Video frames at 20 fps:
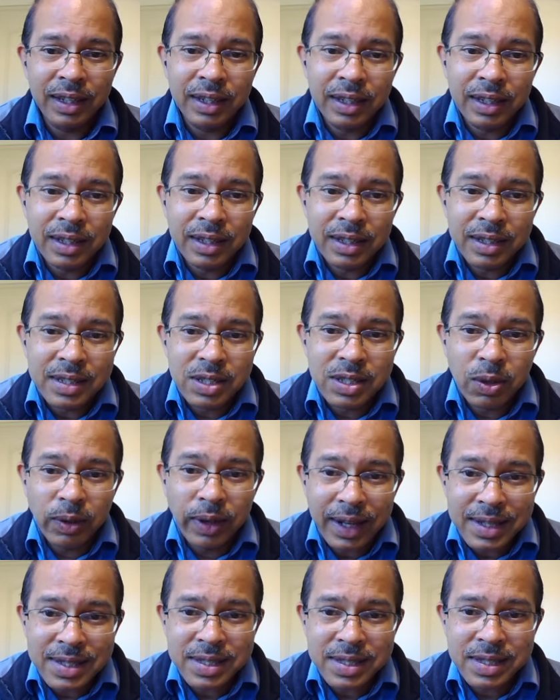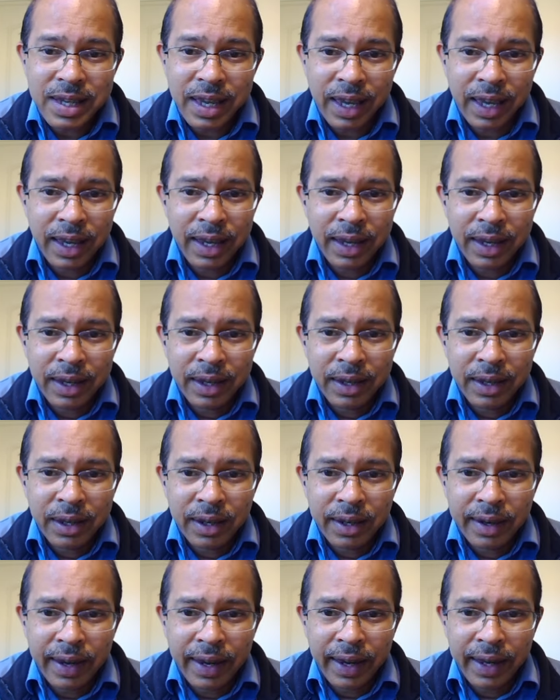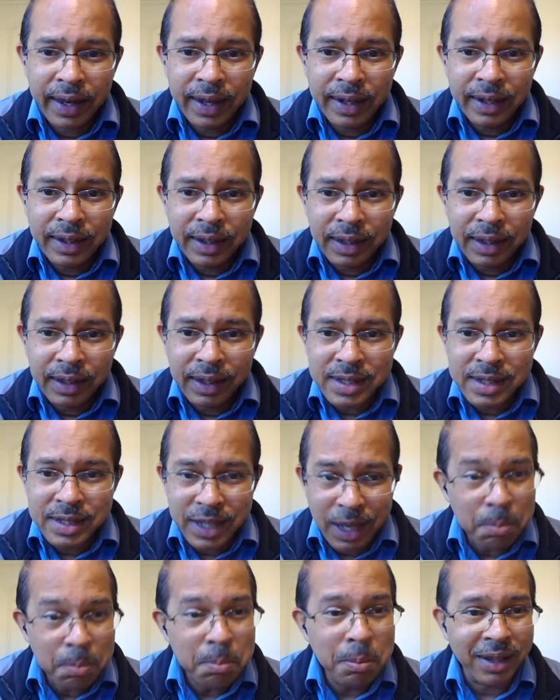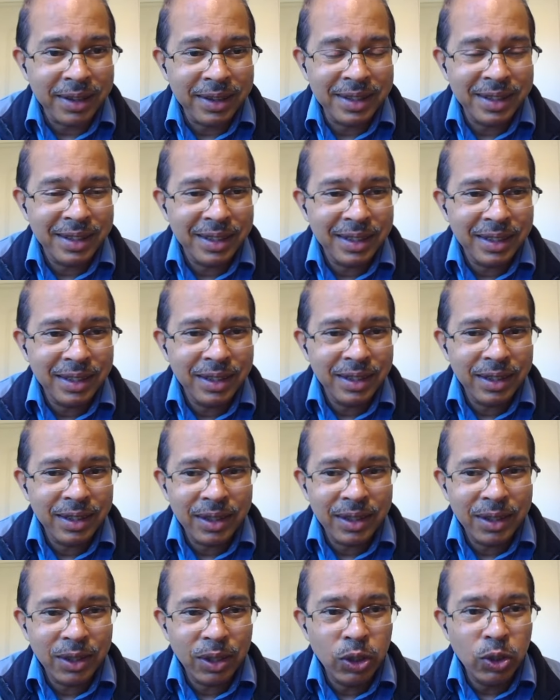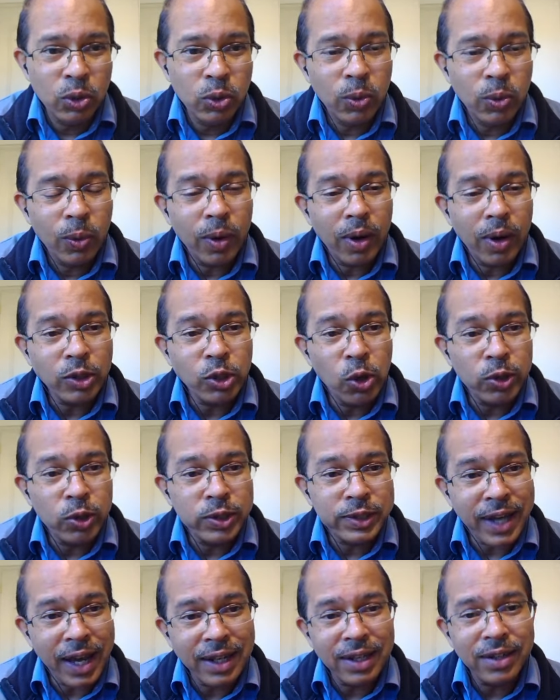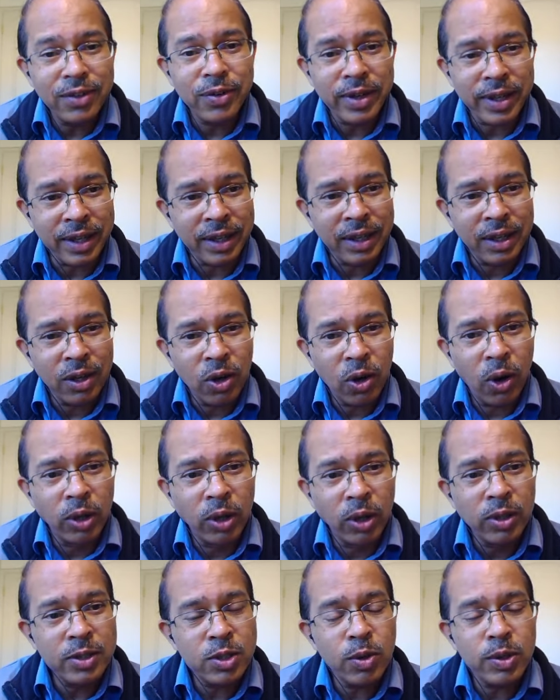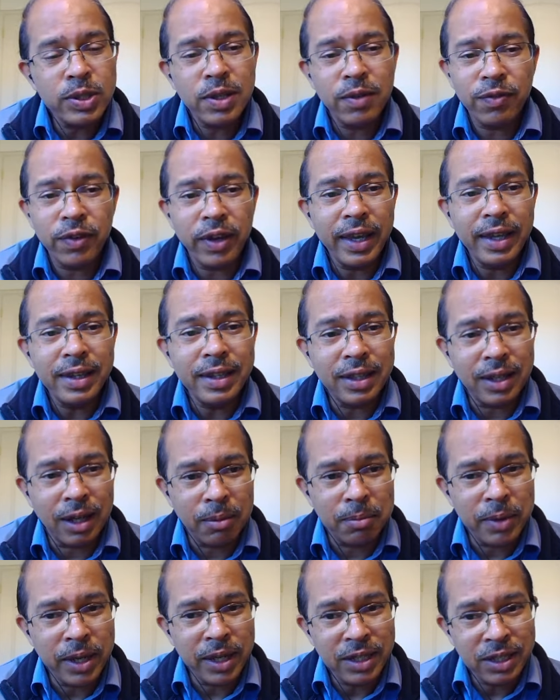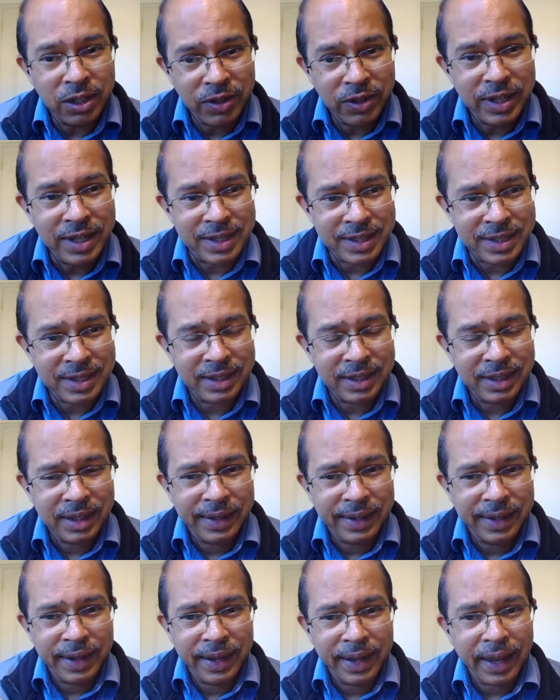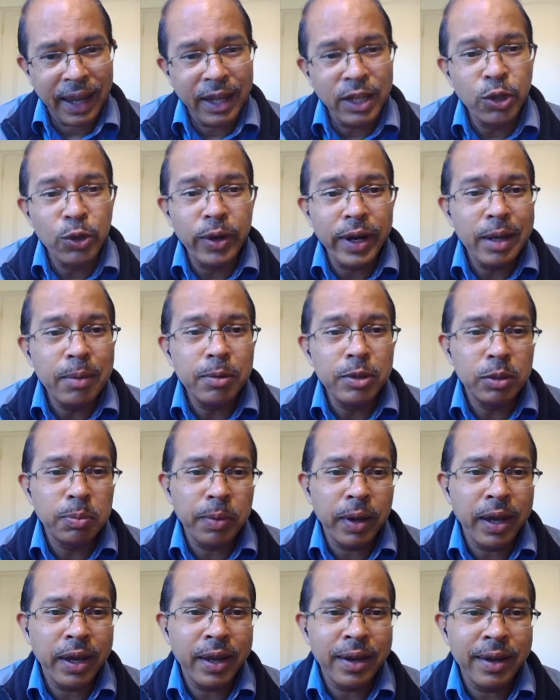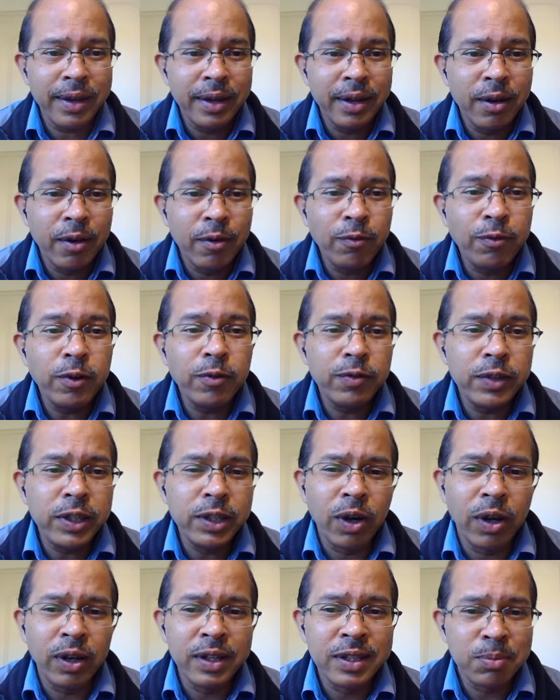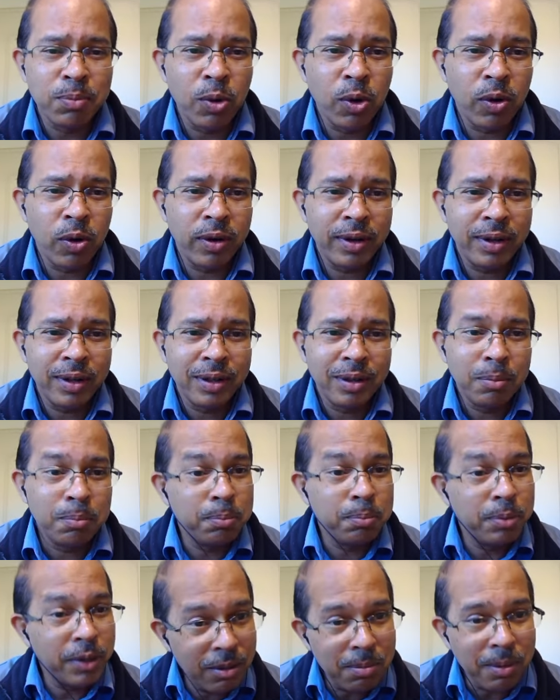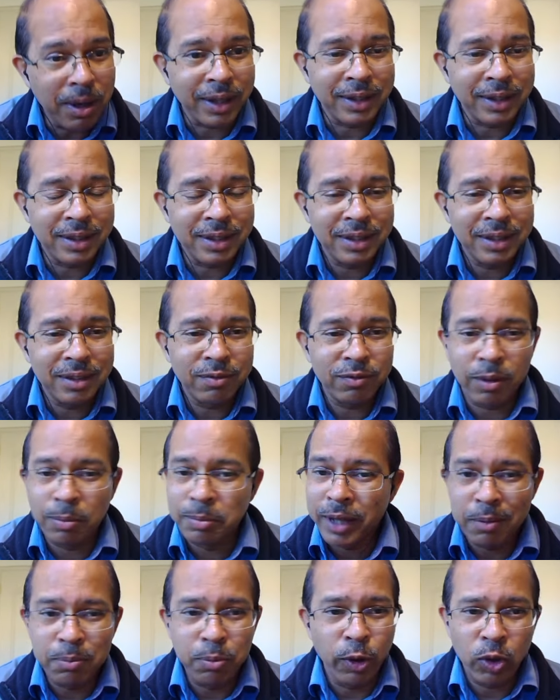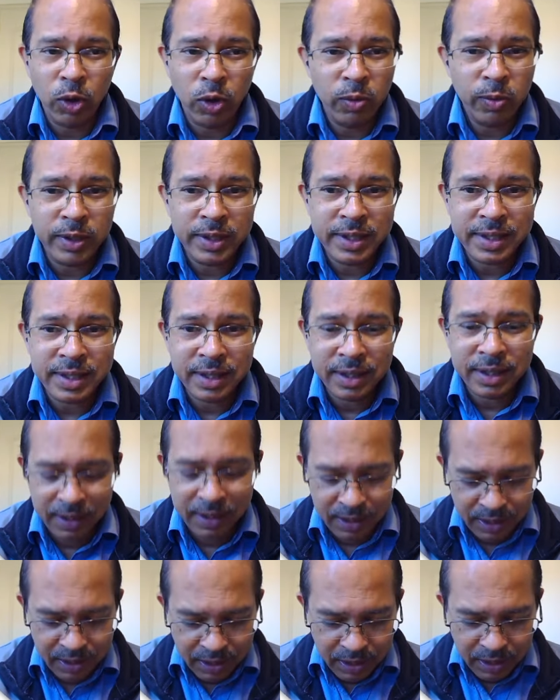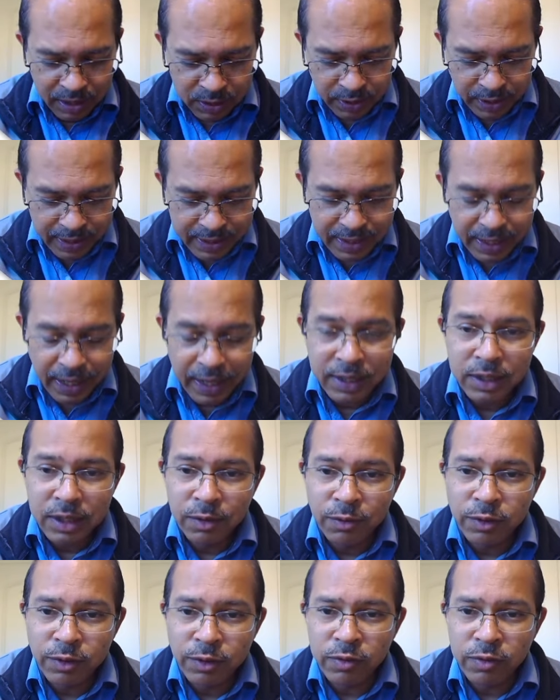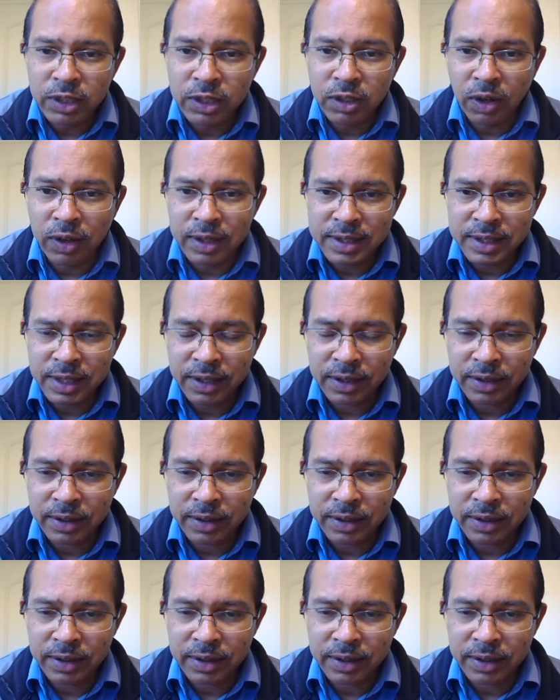So let's say in the same month, your salary or your source of income increased and you're able to pay $50 more per month from that point onwards. So let's enter $50 here.